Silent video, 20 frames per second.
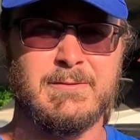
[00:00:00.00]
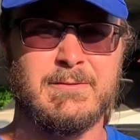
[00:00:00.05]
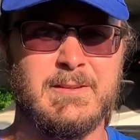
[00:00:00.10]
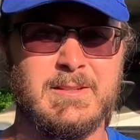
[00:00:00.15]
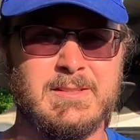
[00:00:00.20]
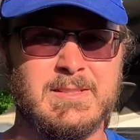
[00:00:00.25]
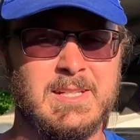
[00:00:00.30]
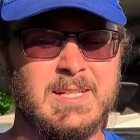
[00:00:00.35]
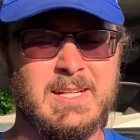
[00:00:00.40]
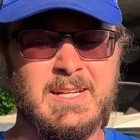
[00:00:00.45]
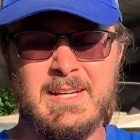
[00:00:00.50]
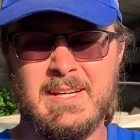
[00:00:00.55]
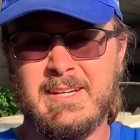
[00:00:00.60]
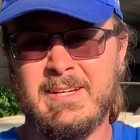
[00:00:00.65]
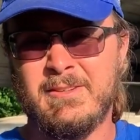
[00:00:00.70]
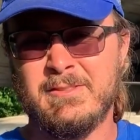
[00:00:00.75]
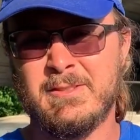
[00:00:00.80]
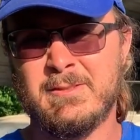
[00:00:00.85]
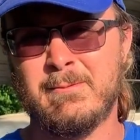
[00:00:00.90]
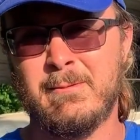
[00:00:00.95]
friends.
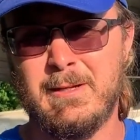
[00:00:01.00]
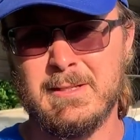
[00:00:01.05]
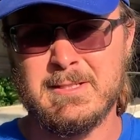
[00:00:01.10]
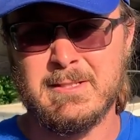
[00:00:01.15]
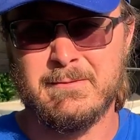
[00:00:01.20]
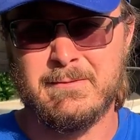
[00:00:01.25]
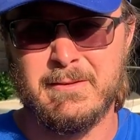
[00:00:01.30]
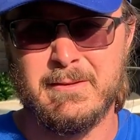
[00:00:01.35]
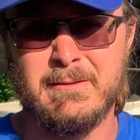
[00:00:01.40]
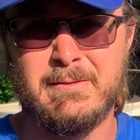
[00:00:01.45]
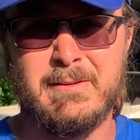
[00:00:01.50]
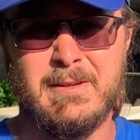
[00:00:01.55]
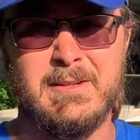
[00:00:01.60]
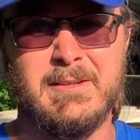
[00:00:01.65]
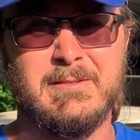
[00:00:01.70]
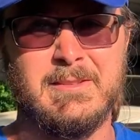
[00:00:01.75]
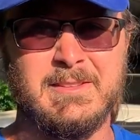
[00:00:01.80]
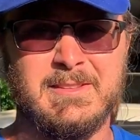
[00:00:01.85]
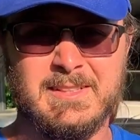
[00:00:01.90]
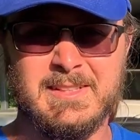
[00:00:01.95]
Hell, just watch it for the fun
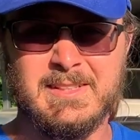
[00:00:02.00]
of it.